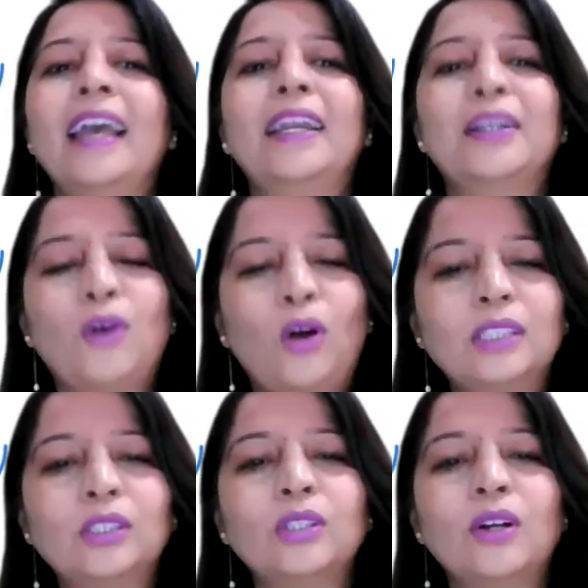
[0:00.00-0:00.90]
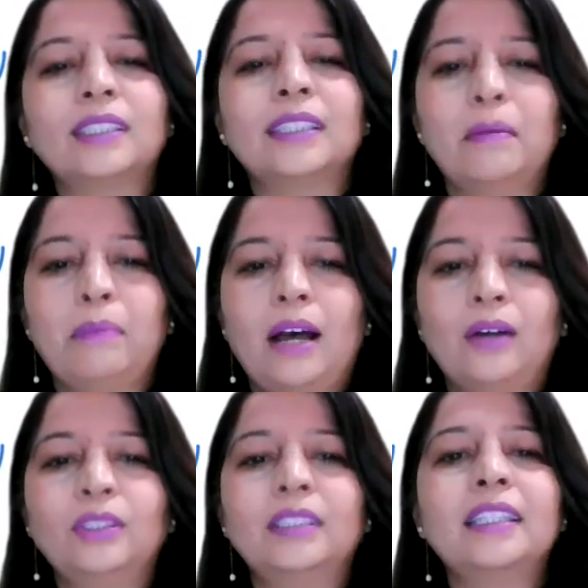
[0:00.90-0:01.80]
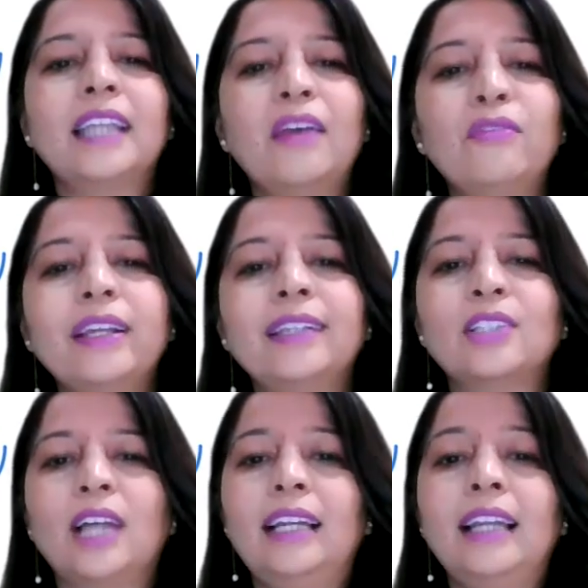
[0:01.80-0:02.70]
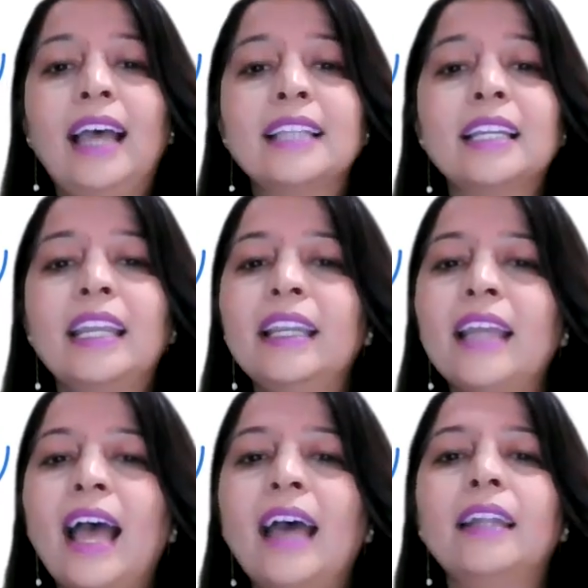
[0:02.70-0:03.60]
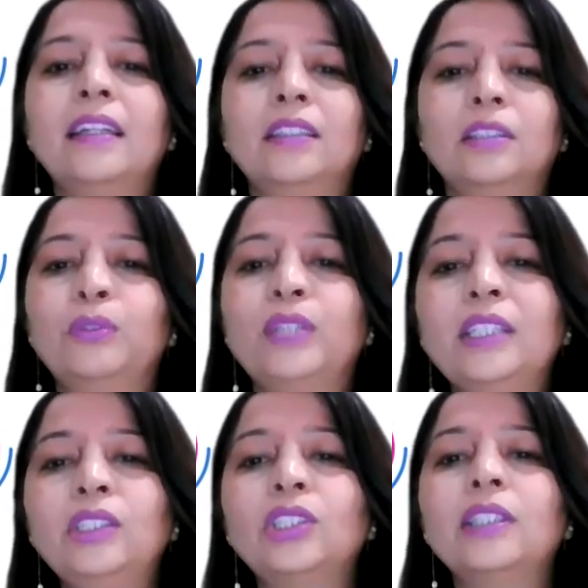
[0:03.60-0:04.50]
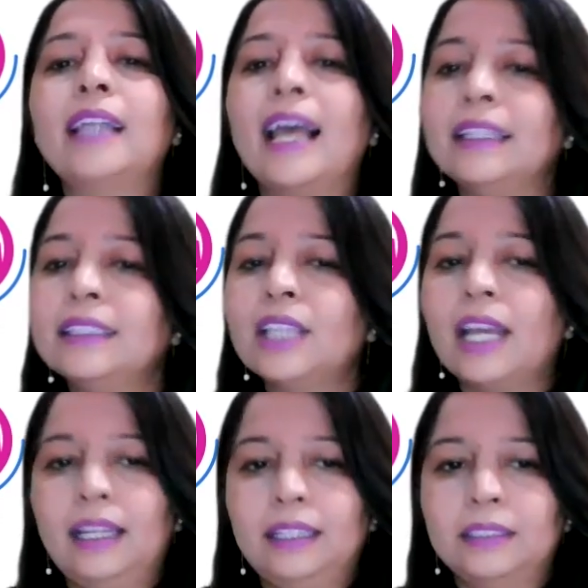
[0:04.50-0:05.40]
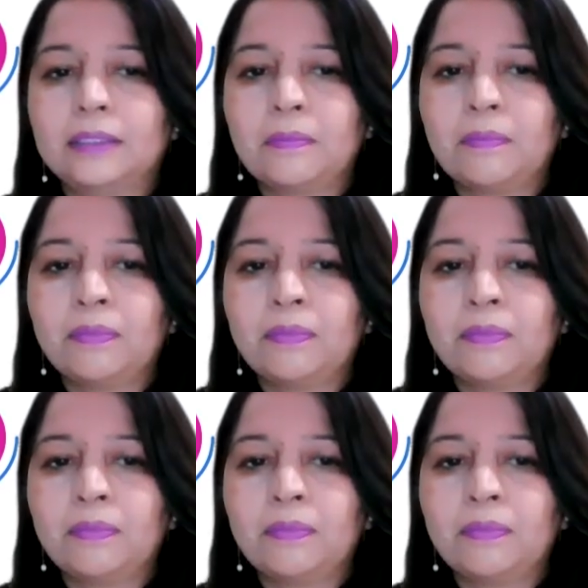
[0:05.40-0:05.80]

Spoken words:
It also talks about that every child has an inherent potential and talent.